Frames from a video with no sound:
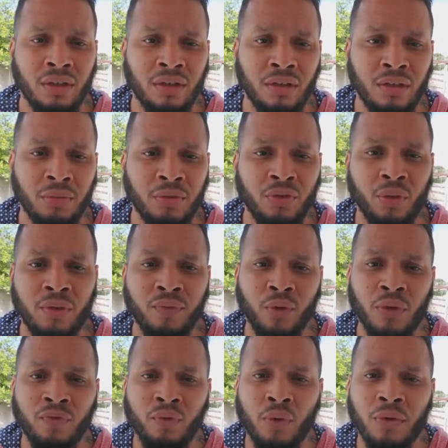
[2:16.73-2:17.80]
Um, he's going for
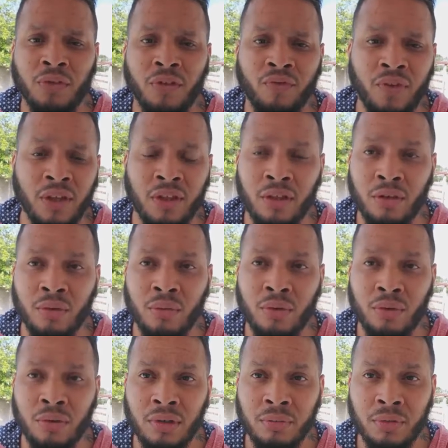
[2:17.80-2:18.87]
his fourth defense in a
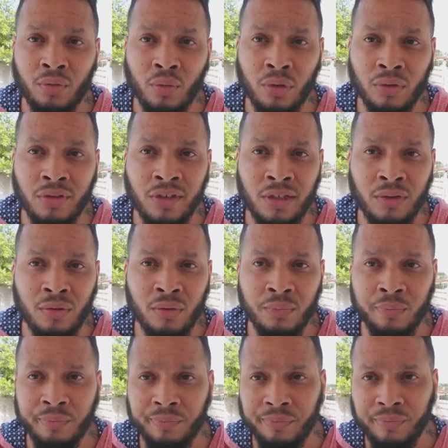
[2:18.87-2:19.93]
row of his world title.
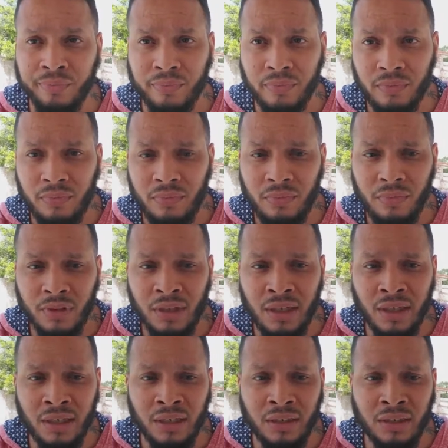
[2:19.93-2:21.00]

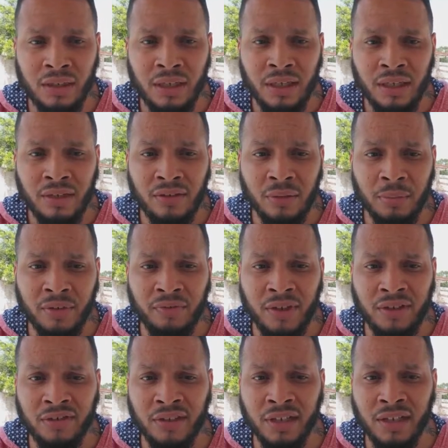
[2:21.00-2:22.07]
And uh, he's going to be
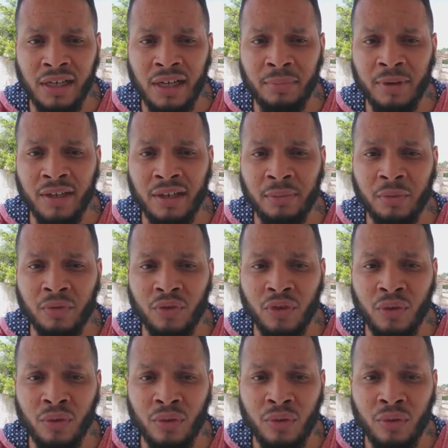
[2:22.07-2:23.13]
facing a guy by the name of
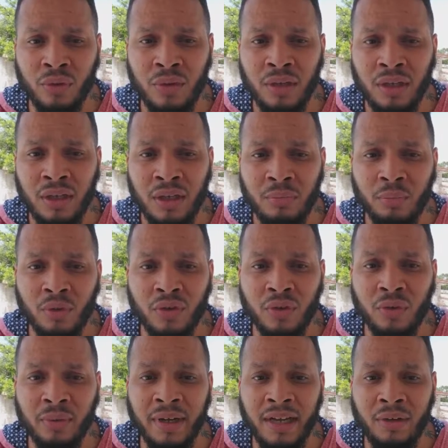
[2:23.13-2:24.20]
Toto
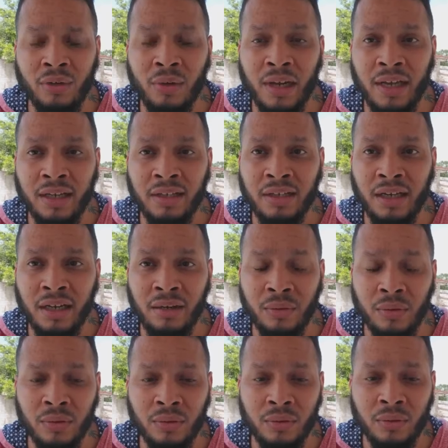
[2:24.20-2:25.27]
Muscovato
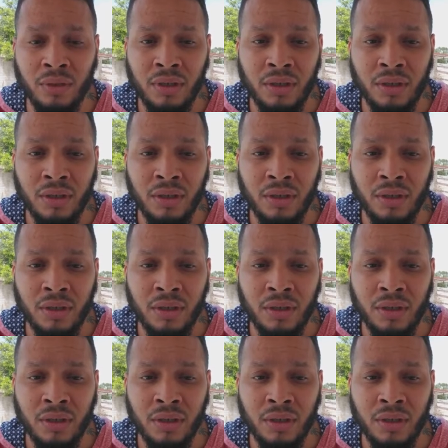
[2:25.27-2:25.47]
Landero.